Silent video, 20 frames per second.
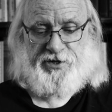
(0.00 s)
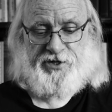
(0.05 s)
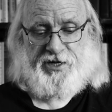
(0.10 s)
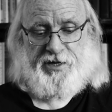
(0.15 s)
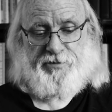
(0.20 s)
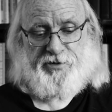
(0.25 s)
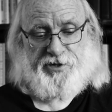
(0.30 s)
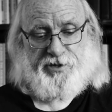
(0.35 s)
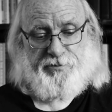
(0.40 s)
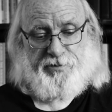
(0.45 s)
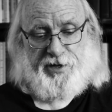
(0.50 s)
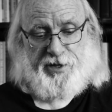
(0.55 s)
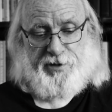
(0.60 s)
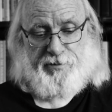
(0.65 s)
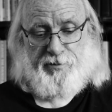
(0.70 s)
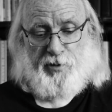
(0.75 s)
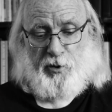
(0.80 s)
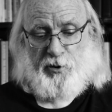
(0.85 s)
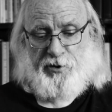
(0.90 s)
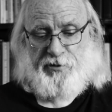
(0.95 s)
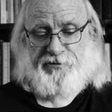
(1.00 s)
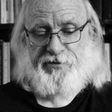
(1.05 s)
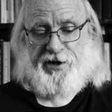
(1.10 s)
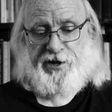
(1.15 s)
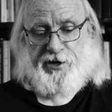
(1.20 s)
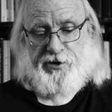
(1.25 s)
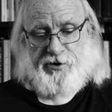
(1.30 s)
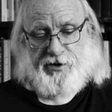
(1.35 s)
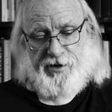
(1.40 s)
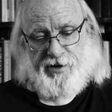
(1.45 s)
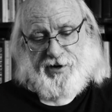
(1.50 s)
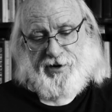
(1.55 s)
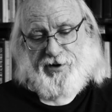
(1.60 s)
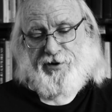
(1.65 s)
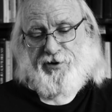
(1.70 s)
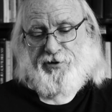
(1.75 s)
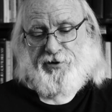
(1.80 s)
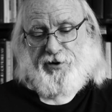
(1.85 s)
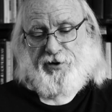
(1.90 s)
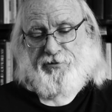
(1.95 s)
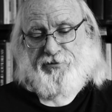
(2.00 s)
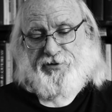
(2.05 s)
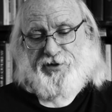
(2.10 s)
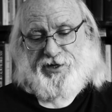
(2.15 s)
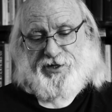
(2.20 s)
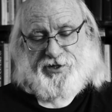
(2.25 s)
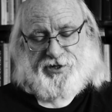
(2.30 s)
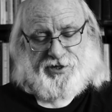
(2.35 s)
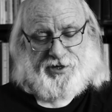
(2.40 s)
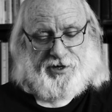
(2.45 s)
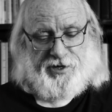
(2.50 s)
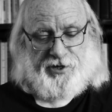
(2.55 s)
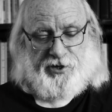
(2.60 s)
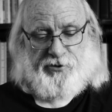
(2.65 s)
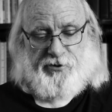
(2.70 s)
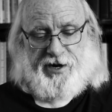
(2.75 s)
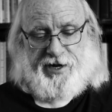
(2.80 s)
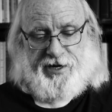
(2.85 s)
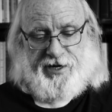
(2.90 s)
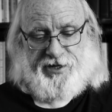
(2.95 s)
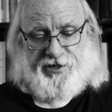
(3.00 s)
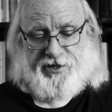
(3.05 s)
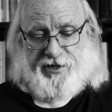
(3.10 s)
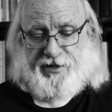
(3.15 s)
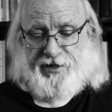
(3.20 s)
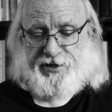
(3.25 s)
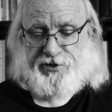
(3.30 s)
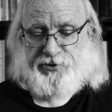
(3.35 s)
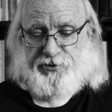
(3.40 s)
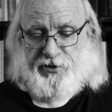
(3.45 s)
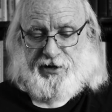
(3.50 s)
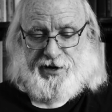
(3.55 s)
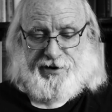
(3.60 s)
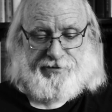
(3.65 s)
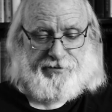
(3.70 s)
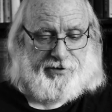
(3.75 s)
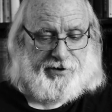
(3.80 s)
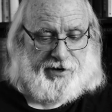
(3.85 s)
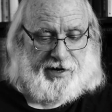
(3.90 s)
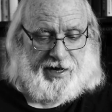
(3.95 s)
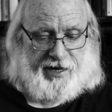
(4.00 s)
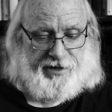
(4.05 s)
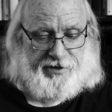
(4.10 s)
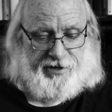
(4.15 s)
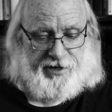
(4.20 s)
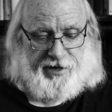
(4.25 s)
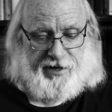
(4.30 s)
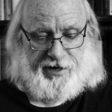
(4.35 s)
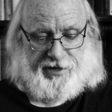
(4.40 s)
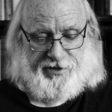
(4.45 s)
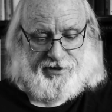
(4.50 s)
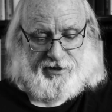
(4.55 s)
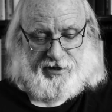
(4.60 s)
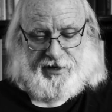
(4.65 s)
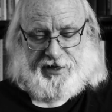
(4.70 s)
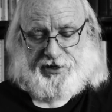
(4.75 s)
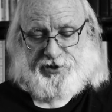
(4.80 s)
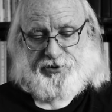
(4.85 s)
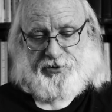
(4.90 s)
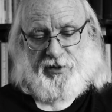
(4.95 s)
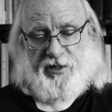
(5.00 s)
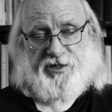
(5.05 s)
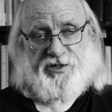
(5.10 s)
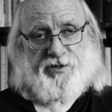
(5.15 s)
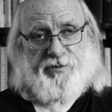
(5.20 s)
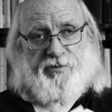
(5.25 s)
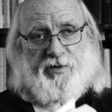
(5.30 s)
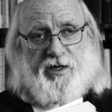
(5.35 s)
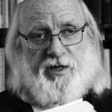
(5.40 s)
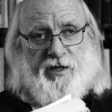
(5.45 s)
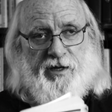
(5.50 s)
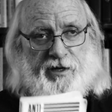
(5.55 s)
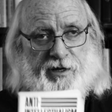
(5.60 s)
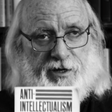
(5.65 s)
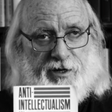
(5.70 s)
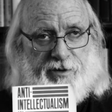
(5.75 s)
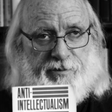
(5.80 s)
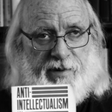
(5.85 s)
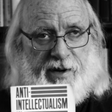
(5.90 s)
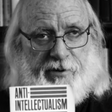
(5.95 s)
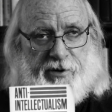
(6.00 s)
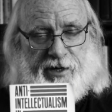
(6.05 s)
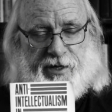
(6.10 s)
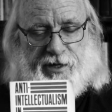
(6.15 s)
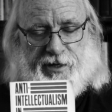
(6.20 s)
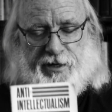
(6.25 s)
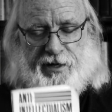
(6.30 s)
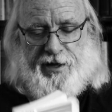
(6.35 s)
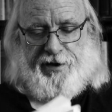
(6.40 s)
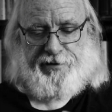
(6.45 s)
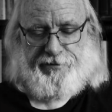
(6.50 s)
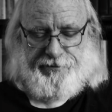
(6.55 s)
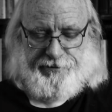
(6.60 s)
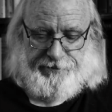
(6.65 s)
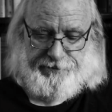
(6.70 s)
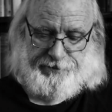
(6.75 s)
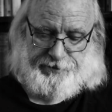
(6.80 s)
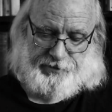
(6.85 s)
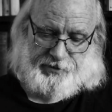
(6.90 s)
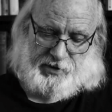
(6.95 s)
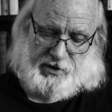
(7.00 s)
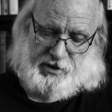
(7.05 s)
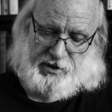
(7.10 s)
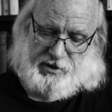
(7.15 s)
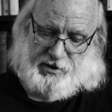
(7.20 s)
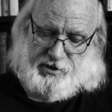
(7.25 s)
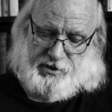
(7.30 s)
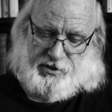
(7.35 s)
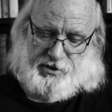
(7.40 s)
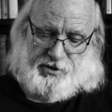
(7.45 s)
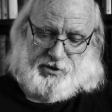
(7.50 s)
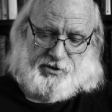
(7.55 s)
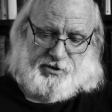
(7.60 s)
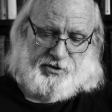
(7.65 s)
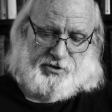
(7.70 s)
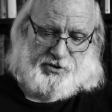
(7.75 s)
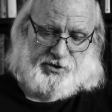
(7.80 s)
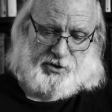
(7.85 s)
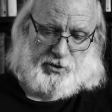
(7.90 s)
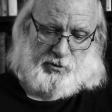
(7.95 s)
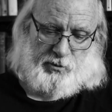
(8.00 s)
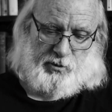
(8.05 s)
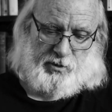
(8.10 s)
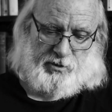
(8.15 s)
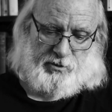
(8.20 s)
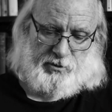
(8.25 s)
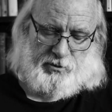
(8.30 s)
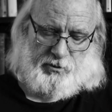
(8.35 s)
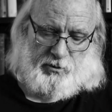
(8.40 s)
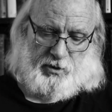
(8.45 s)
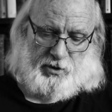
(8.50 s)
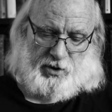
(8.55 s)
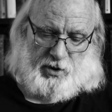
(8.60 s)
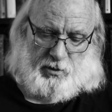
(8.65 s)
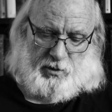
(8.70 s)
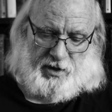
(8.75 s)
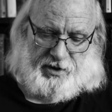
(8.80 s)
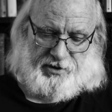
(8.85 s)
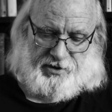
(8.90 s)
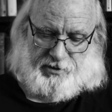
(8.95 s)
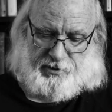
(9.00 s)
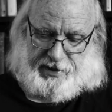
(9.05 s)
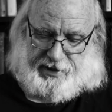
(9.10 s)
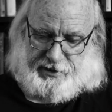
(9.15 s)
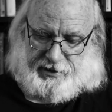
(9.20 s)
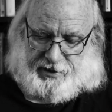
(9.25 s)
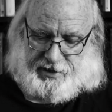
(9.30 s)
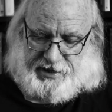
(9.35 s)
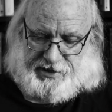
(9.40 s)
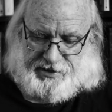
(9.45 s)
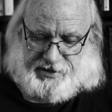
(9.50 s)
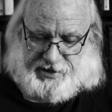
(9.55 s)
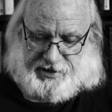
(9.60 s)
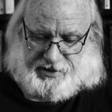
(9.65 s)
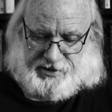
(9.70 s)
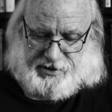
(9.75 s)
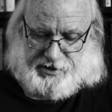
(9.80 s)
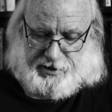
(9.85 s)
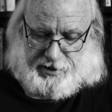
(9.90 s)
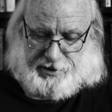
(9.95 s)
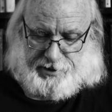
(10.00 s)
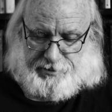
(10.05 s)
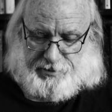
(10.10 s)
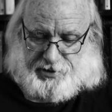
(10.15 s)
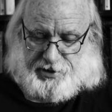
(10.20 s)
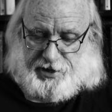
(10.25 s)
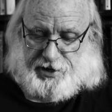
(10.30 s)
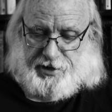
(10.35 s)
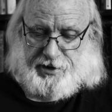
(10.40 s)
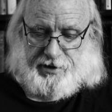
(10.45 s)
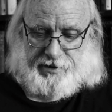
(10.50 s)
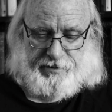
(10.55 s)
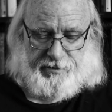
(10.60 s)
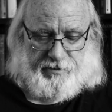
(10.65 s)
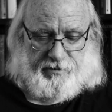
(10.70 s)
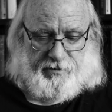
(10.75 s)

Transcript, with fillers: seems to be the motivator of this uh, great intellectual effort, anti-intellectualism in American life. So we'll go on to analyze next time the uh,